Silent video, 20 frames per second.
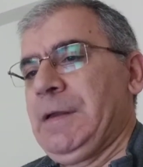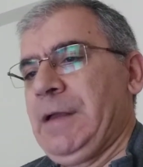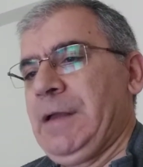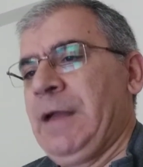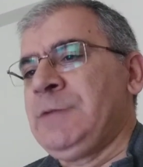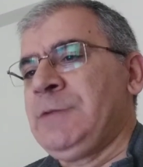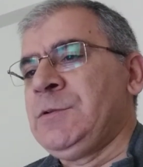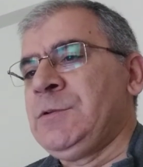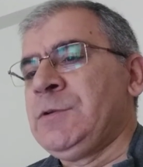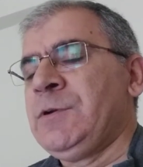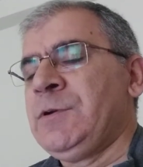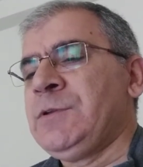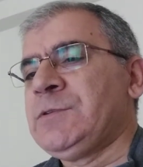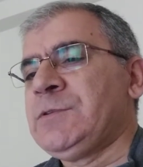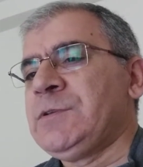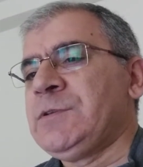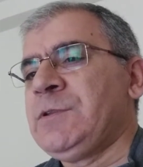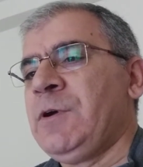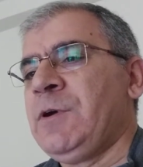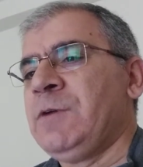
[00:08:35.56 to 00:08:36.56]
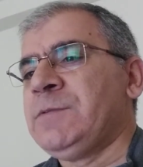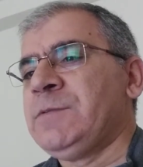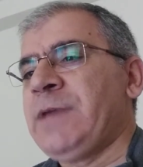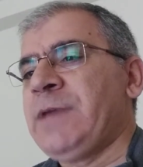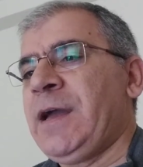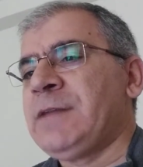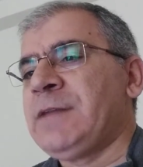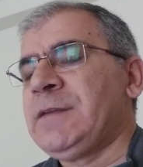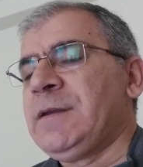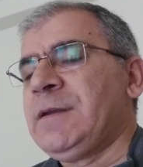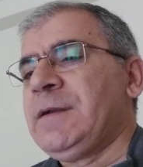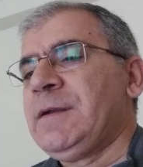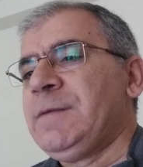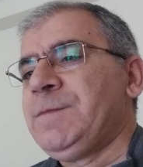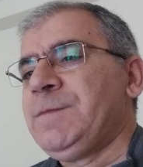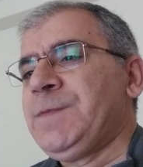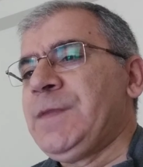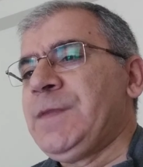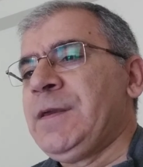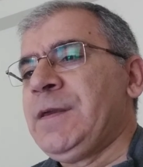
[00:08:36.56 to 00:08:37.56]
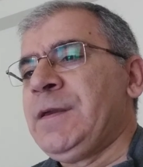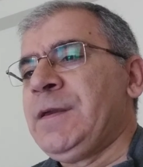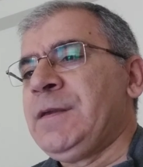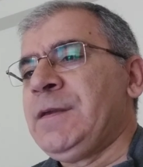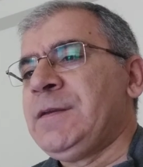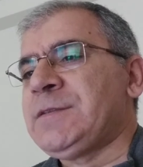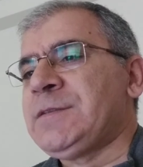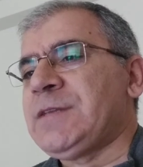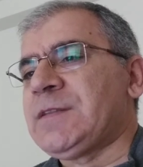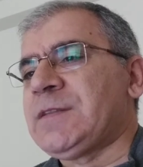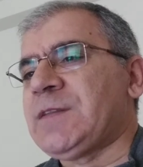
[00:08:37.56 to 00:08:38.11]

And you're going to know that it's a